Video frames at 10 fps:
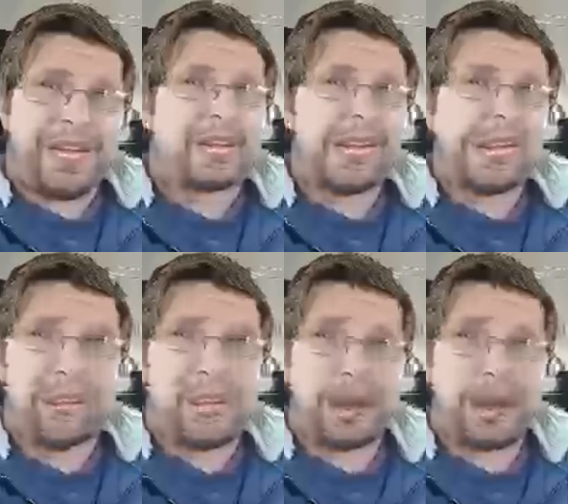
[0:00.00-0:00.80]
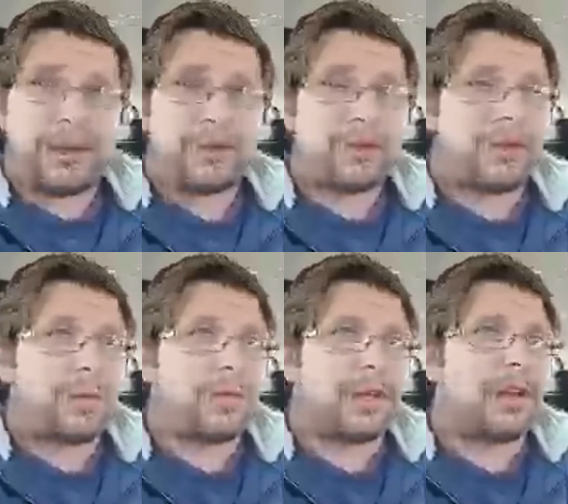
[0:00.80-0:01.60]
So that's bees.
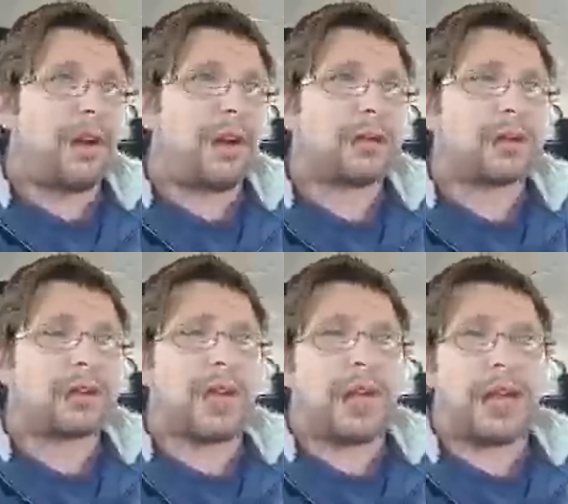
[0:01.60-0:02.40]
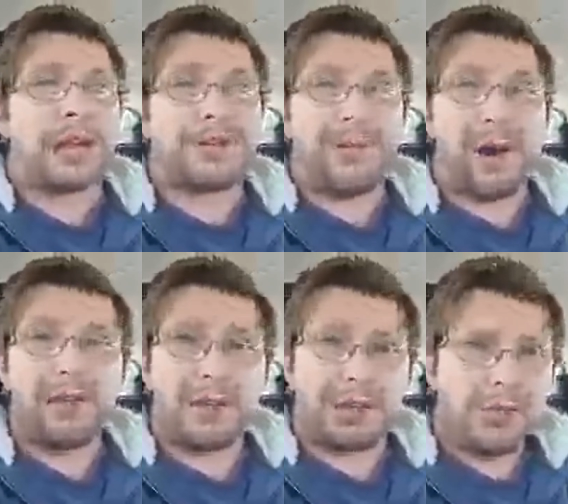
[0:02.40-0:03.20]
That's what we're planning on doing with the
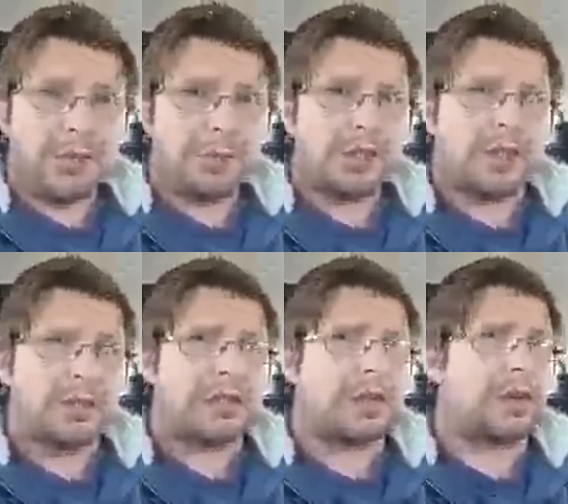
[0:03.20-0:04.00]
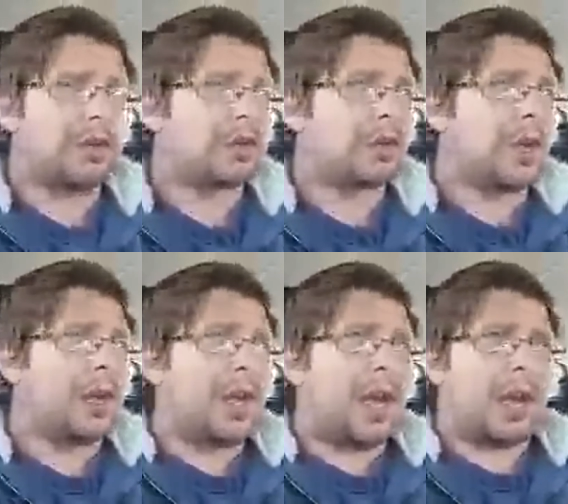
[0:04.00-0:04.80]
yards. Uh, as far as YouTube is
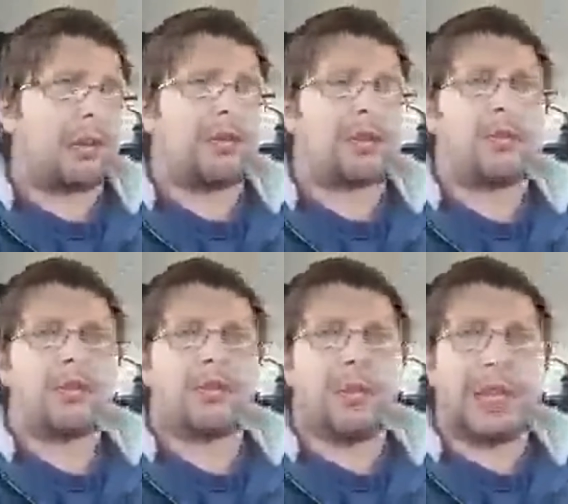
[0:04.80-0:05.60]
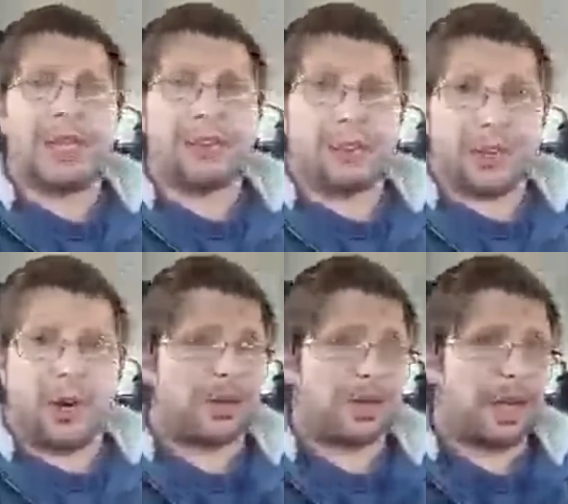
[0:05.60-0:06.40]
concerned, and
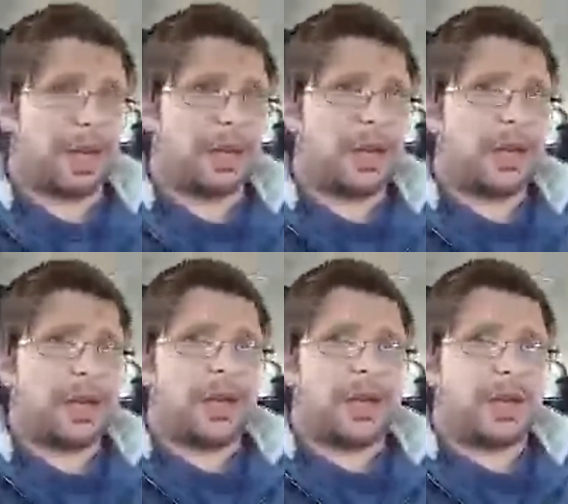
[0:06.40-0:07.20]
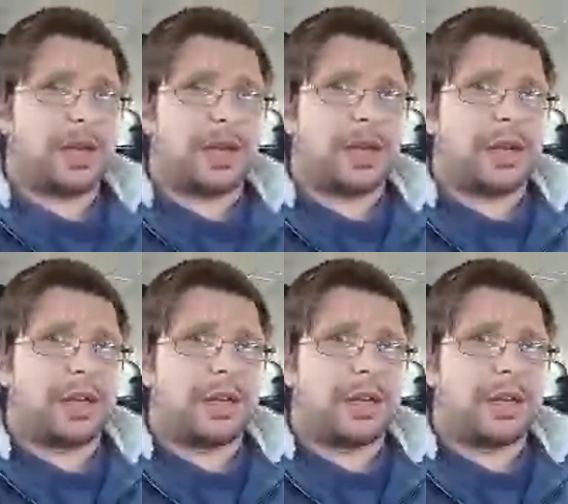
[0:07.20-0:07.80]
social media as a whole, I should say.